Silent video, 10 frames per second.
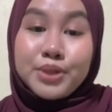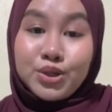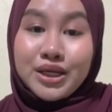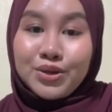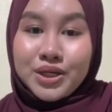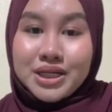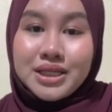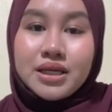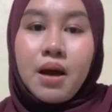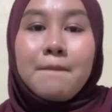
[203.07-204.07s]
equations,
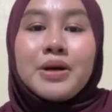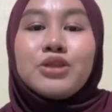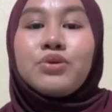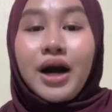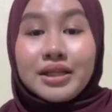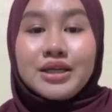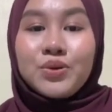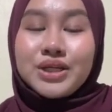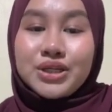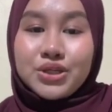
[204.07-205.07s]
but to other
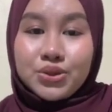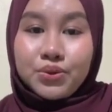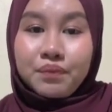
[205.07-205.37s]
equations too.